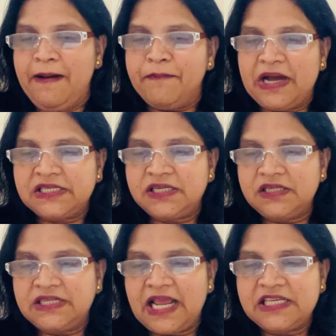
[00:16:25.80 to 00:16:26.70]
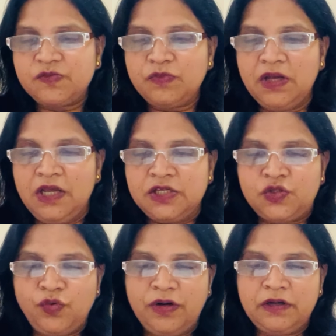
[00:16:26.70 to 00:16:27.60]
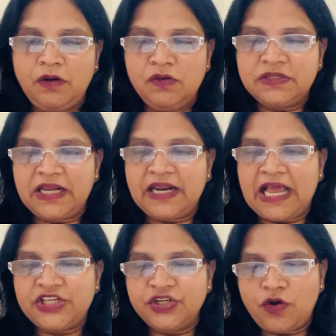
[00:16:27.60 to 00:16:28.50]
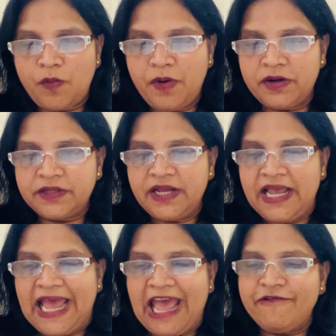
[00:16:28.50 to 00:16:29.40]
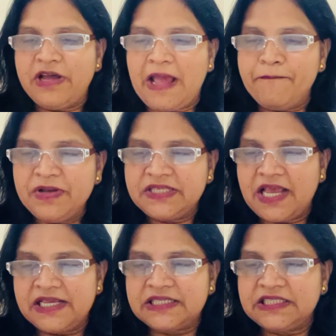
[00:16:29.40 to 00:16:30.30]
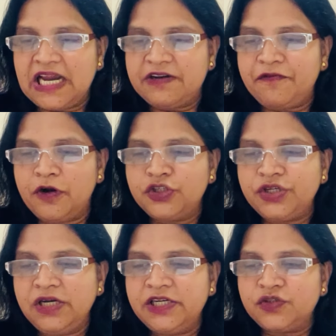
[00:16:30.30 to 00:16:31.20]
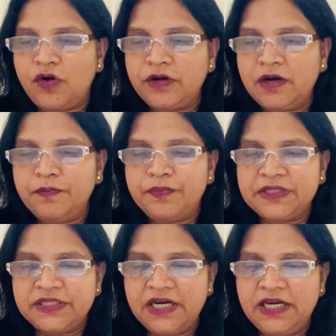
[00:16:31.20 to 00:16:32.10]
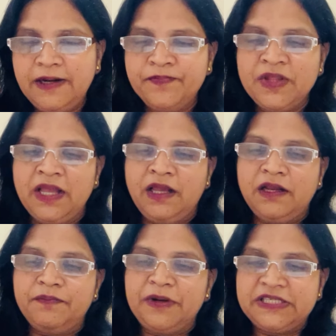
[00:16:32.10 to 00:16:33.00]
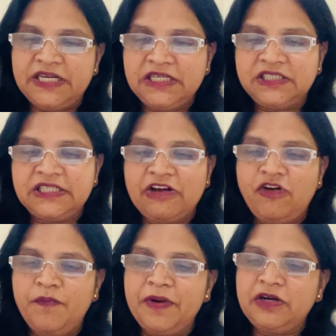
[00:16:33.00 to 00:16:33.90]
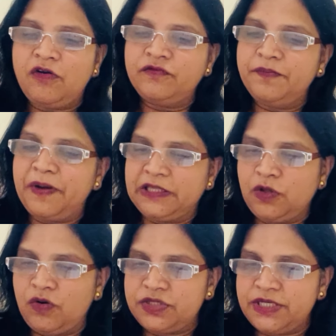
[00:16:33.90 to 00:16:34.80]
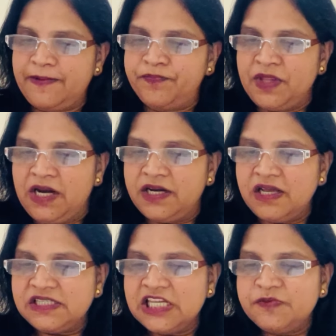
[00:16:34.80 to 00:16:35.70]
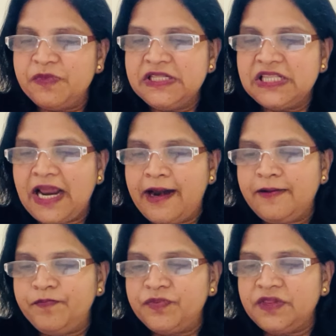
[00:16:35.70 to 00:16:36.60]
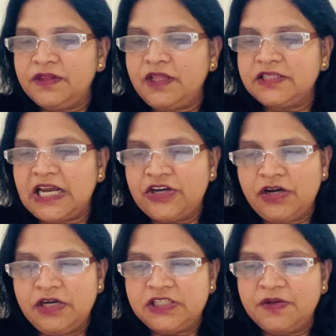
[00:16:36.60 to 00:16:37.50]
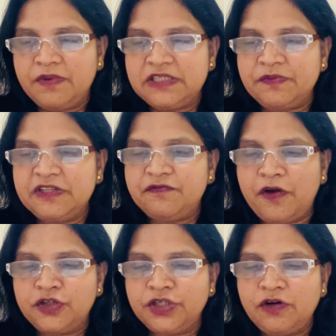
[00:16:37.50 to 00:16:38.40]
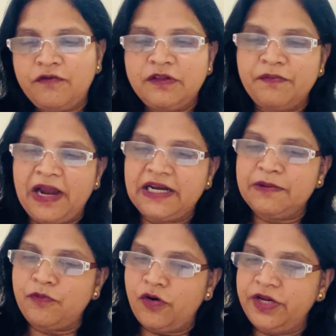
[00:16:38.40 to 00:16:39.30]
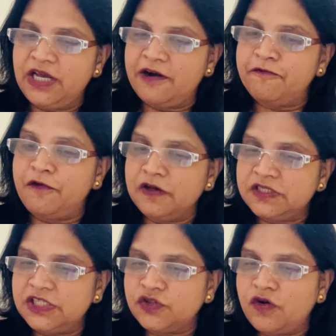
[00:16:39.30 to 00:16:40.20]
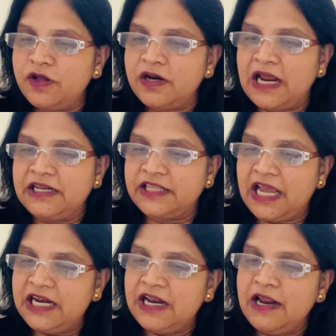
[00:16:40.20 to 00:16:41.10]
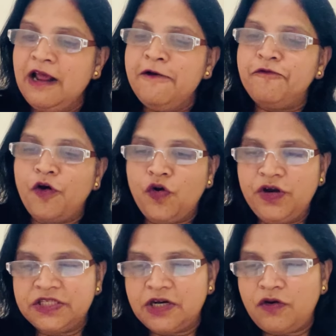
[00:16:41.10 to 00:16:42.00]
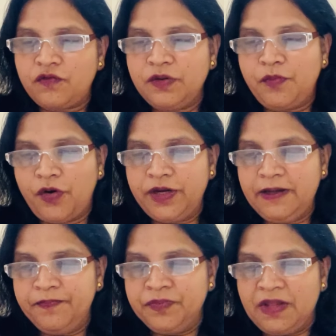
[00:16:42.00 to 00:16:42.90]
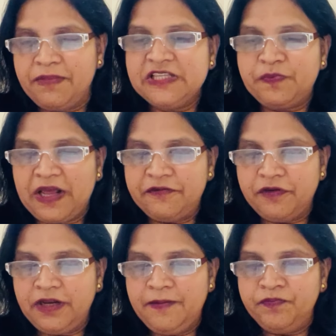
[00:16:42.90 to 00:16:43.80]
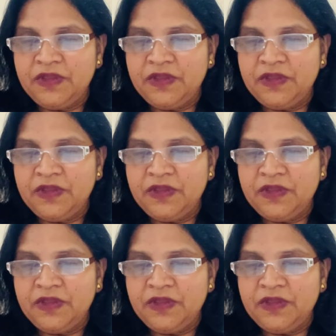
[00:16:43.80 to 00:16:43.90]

Masters like Stuart Close and H.A. Robert have emphasized that functional disorder precedes the development of the pathology. Does this mean that the central disturbance means function of the mind and body are first disorder and then follow disorder of the body means periphery?